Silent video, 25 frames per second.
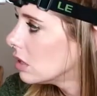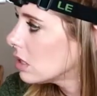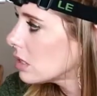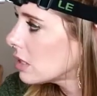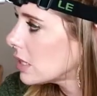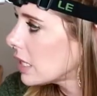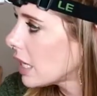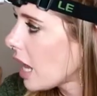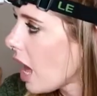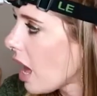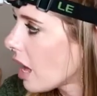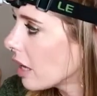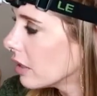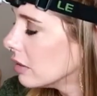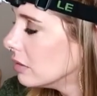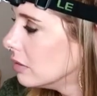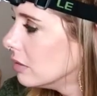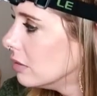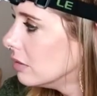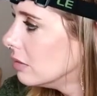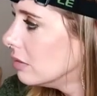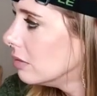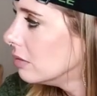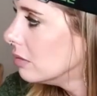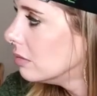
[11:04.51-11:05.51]
Zena,
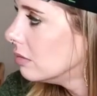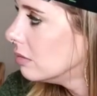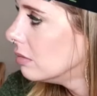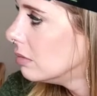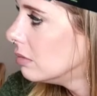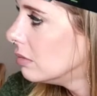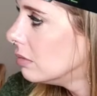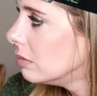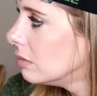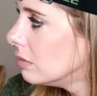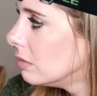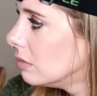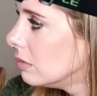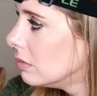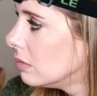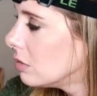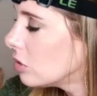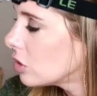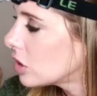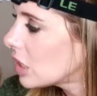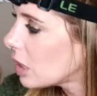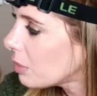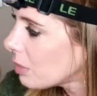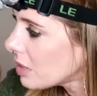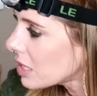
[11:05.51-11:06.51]

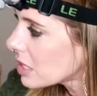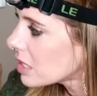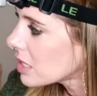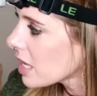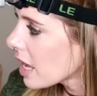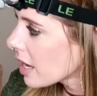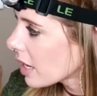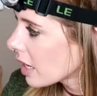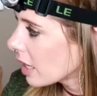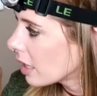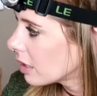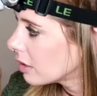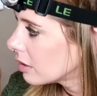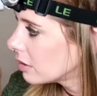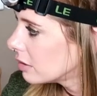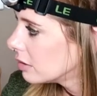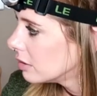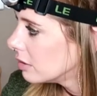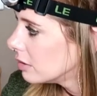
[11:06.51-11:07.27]
Give me a second.